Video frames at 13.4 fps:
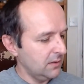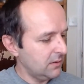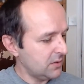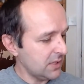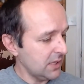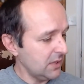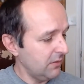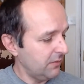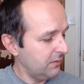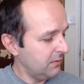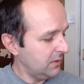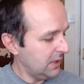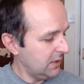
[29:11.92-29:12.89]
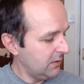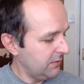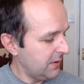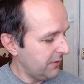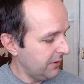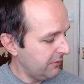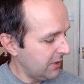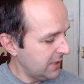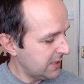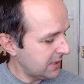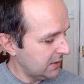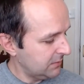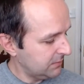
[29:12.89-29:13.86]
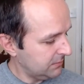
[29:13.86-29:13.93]
because they look very
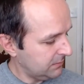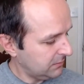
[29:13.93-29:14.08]
recent.